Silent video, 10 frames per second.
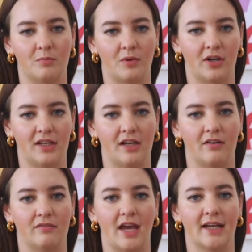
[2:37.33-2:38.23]
body
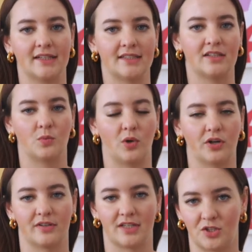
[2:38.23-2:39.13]
of excess
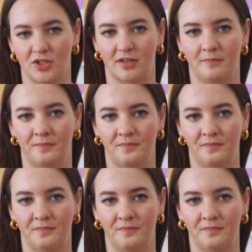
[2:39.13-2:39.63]
water retention.